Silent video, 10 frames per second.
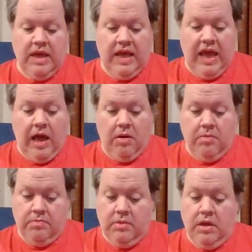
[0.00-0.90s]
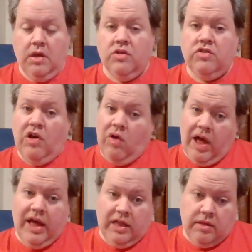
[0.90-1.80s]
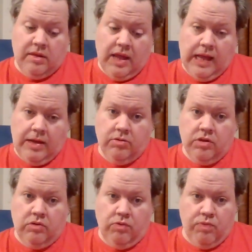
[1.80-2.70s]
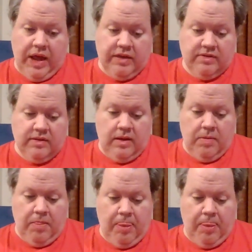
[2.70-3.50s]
Yeah. So I think you'll know the rest.